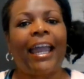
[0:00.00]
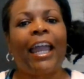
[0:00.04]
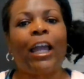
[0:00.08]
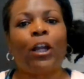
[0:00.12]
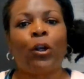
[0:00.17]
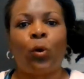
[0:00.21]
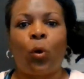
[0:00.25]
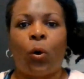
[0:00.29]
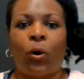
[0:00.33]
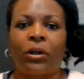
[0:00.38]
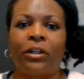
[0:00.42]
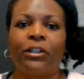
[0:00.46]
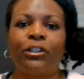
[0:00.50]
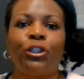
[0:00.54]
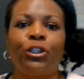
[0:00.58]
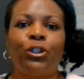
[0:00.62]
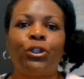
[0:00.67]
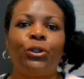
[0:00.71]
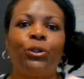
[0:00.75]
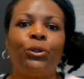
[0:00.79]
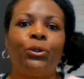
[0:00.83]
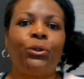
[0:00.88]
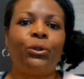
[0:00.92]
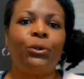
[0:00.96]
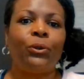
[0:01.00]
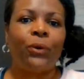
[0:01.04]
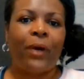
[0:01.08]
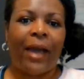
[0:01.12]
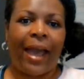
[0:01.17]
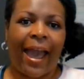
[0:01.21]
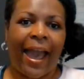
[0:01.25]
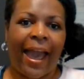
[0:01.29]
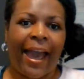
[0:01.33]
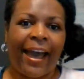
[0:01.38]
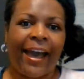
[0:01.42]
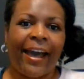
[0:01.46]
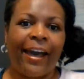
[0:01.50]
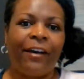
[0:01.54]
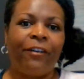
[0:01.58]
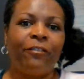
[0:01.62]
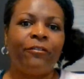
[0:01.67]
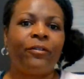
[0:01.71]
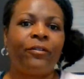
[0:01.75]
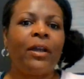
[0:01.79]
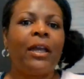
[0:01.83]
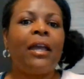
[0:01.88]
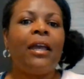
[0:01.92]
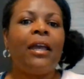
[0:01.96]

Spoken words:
in order to have